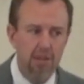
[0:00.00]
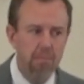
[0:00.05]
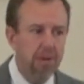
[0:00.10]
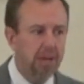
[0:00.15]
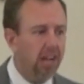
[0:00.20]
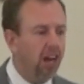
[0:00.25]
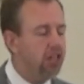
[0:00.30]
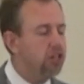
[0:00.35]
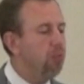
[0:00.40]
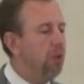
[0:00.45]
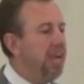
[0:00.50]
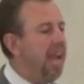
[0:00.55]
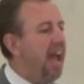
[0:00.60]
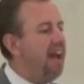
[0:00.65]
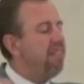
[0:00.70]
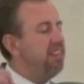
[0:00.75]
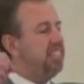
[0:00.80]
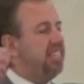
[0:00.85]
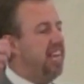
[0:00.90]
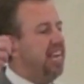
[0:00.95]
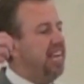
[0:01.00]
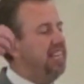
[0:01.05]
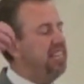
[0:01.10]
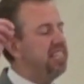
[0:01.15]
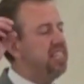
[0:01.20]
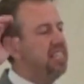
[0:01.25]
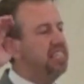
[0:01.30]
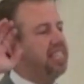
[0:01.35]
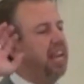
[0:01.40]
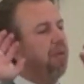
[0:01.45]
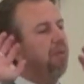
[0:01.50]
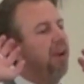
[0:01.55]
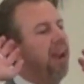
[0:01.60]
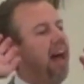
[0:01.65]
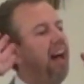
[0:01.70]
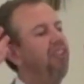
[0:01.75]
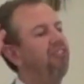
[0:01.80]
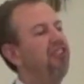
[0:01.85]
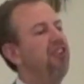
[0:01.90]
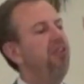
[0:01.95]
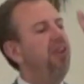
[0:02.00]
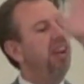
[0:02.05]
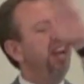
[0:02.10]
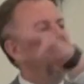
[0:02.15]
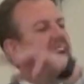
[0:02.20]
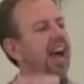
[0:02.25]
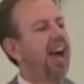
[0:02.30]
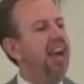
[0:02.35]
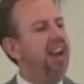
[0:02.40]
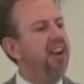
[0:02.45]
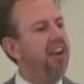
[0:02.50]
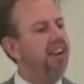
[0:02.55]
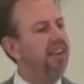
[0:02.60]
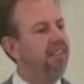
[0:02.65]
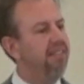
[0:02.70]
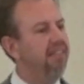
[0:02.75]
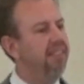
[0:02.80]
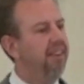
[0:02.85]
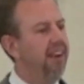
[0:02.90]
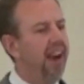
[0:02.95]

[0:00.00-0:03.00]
Because we have a tendency to say, well, I'll do it later.